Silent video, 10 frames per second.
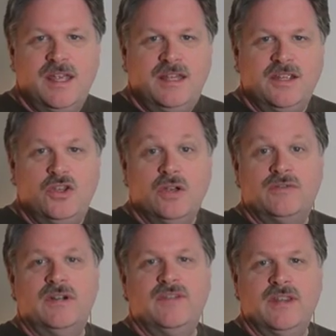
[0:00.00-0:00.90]
the cure
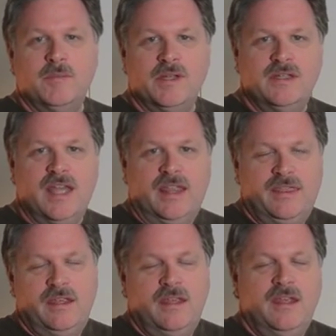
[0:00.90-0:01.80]
for everything but
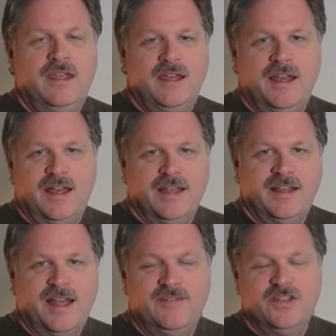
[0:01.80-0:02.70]
death.
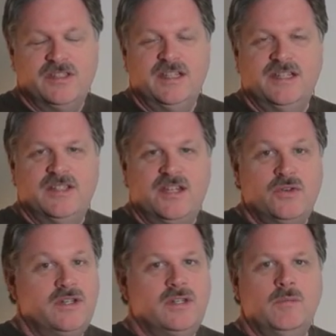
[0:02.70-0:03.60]
Obviously an
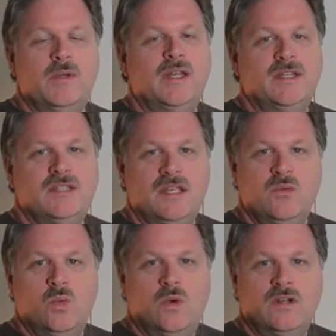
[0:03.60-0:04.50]
exaggeration, but it's a
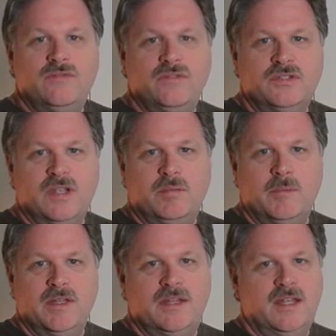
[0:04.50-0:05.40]
wonderful
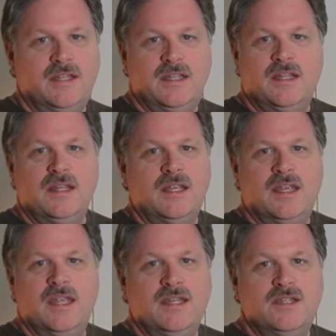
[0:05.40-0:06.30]
supplement that
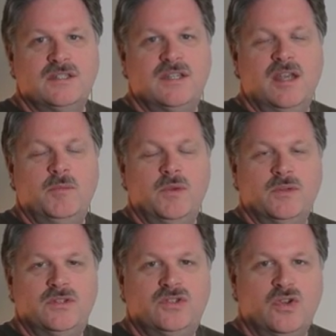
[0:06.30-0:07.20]
can just help you
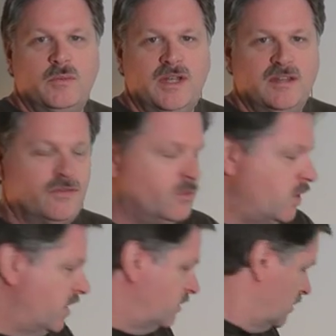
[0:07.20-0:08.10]
in so many different ways.